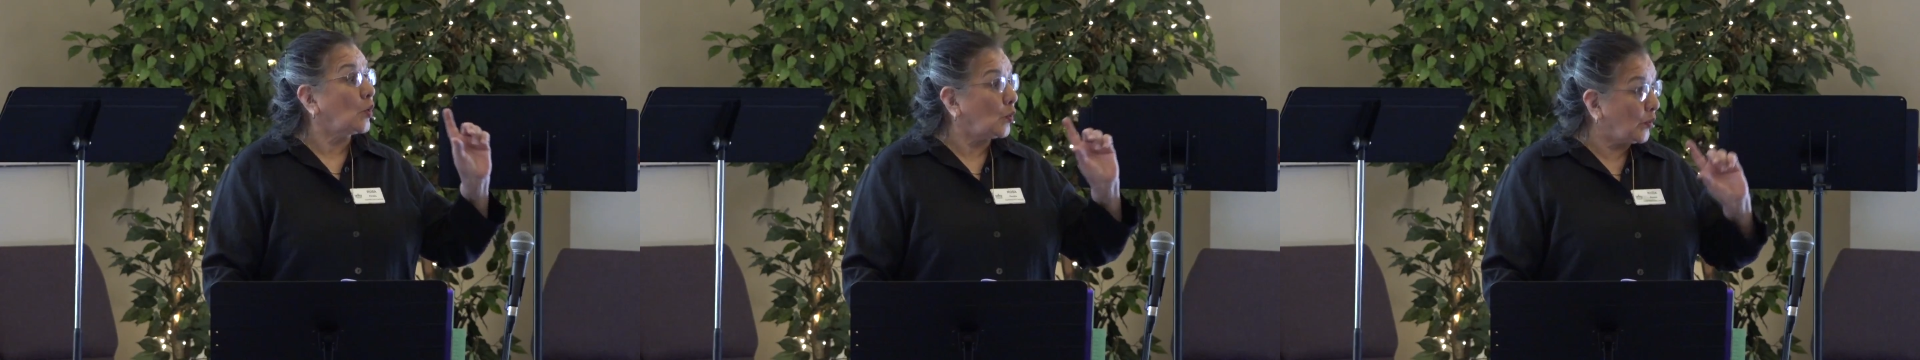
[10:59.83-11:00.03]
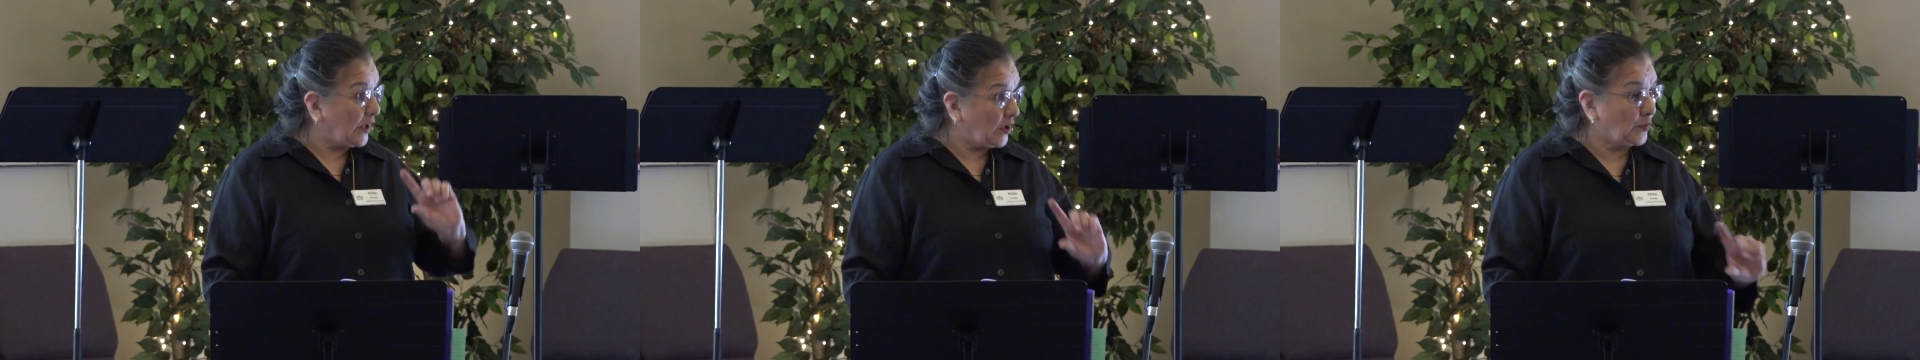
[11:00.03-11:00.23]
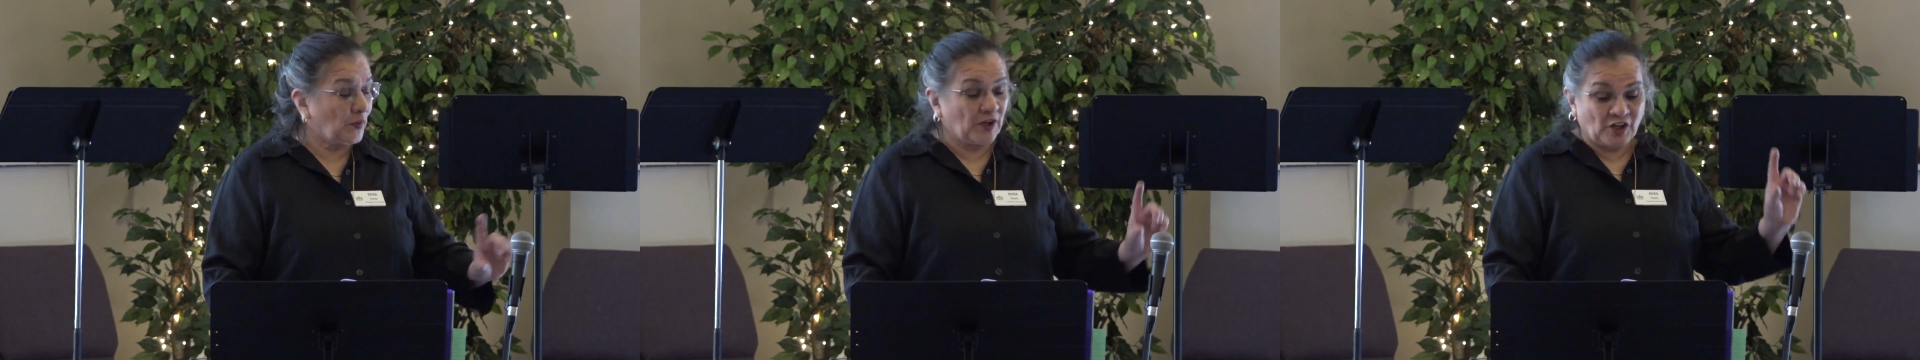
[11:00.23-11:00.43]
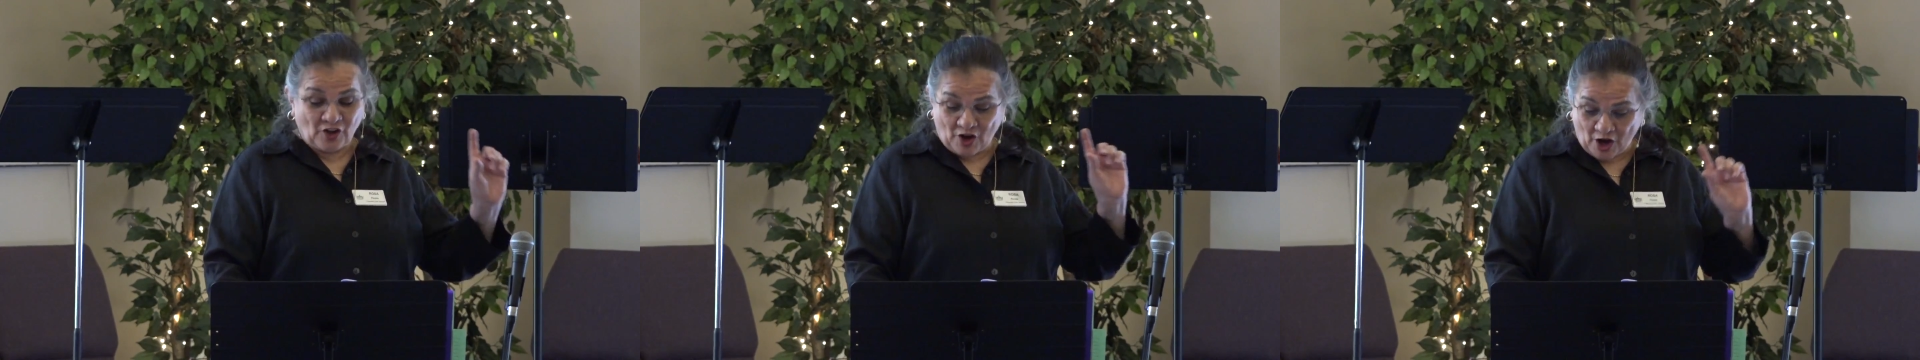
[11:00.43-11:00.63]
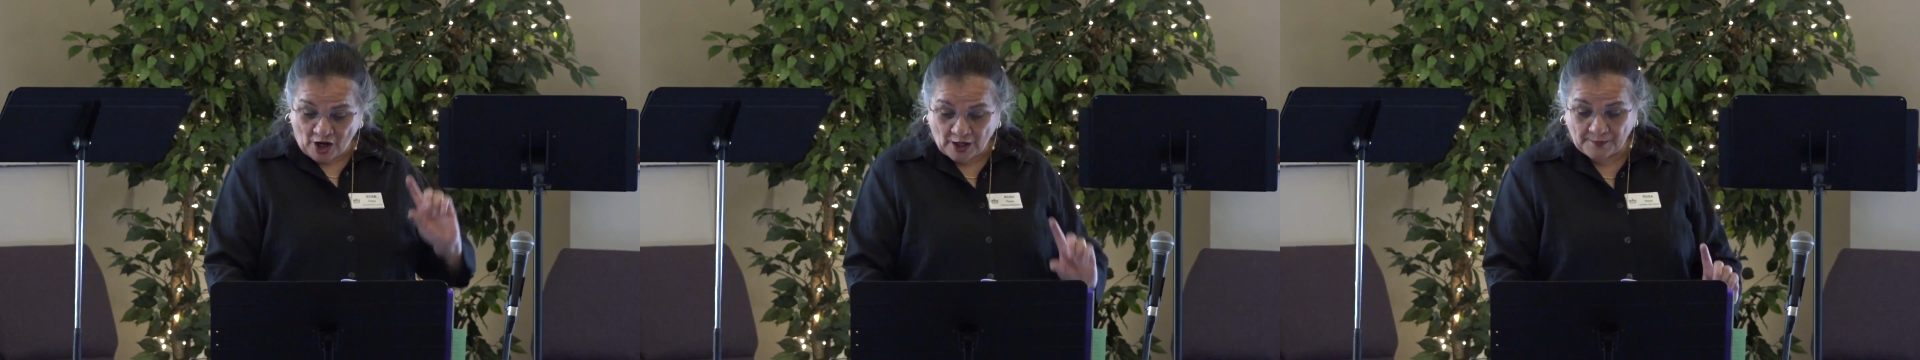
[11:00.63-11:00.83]
we will
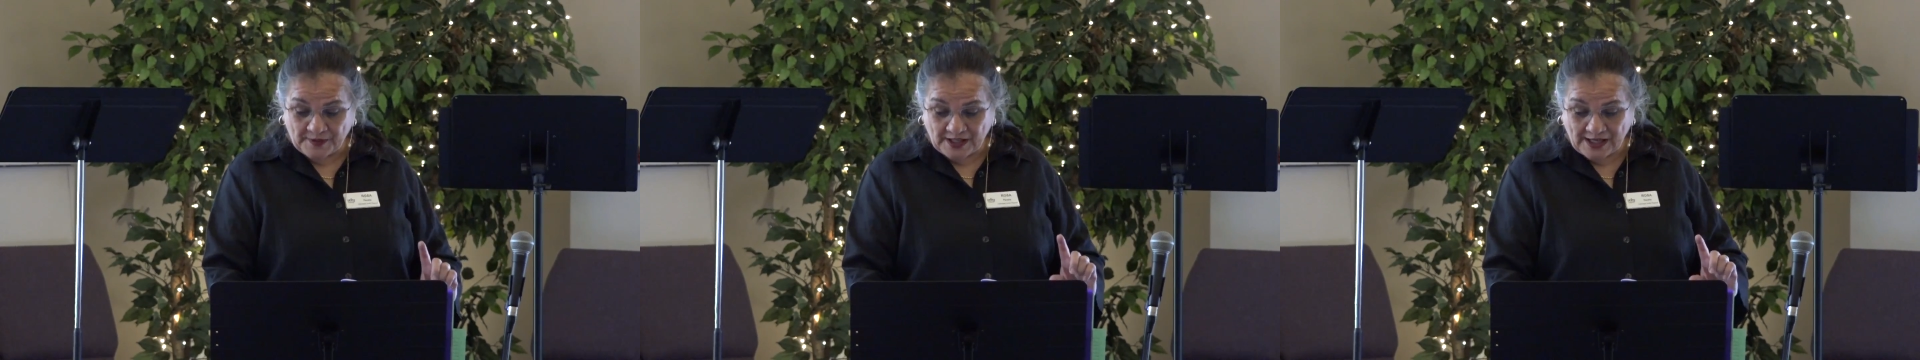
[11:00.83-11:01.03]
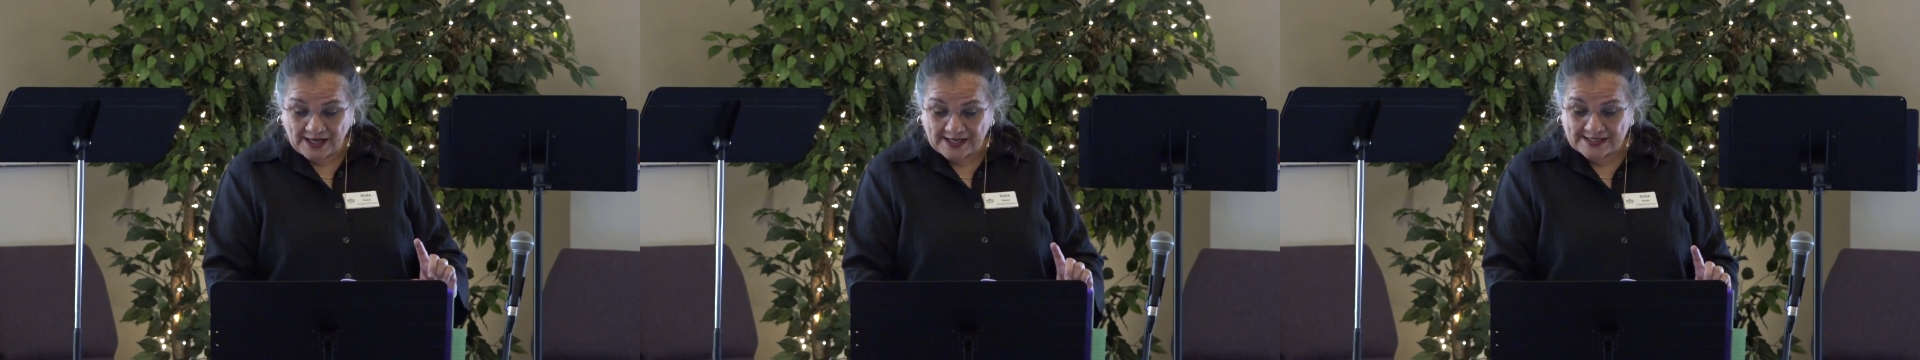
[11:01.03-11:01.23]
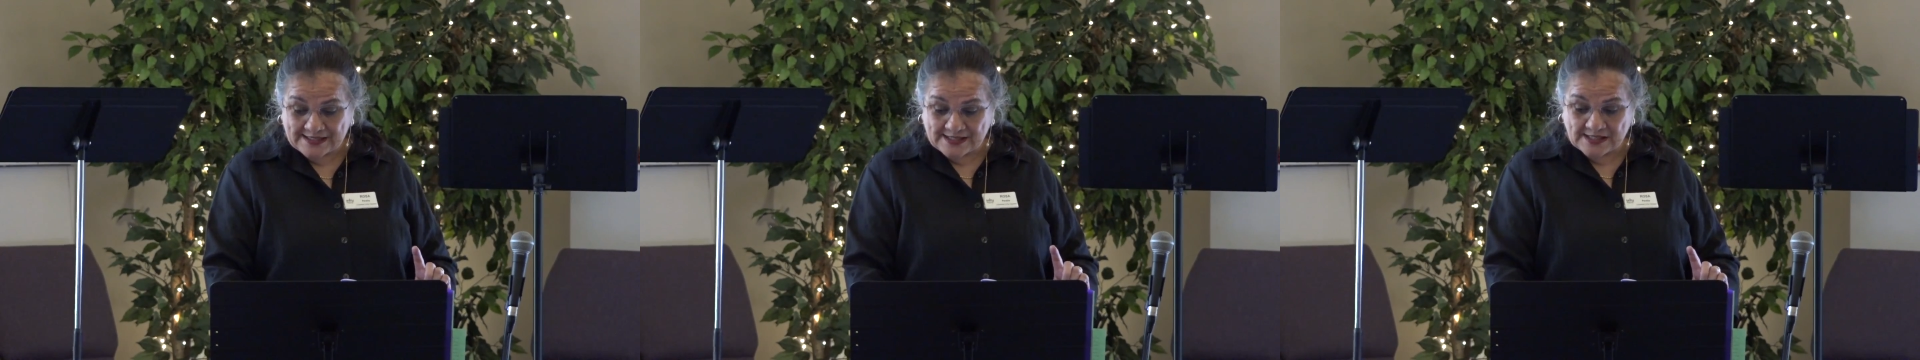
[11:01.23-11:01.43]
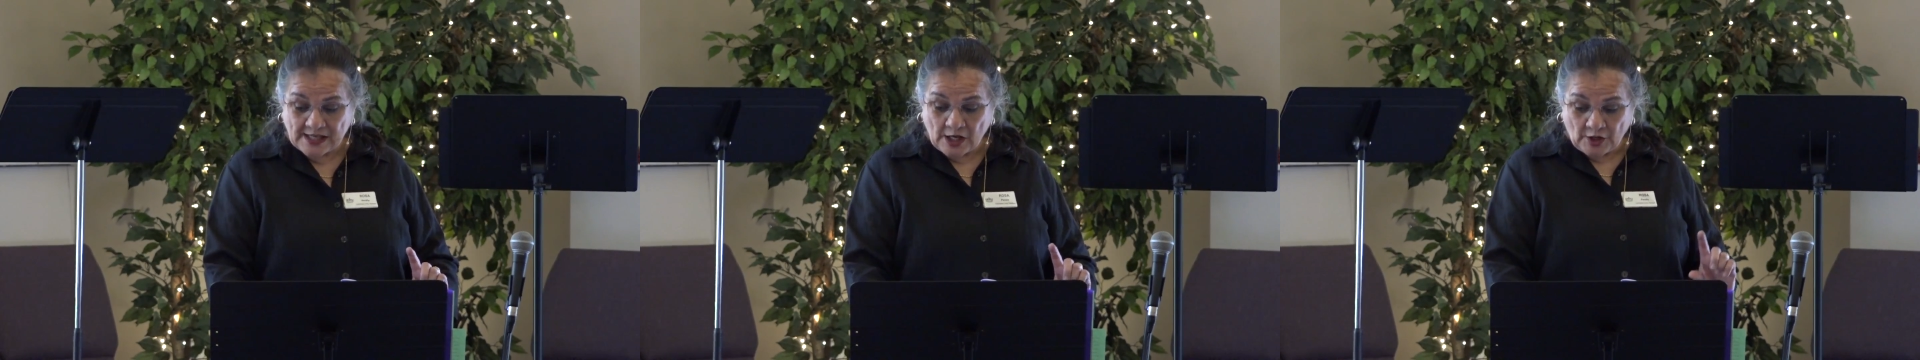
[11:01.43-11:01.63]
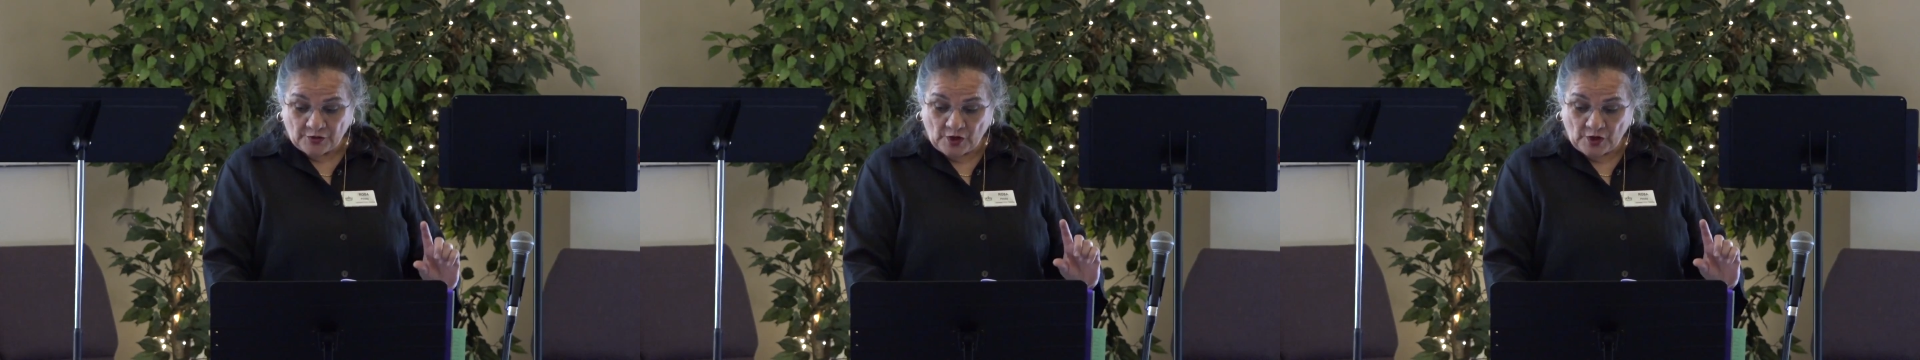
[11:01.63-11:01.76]
harmonize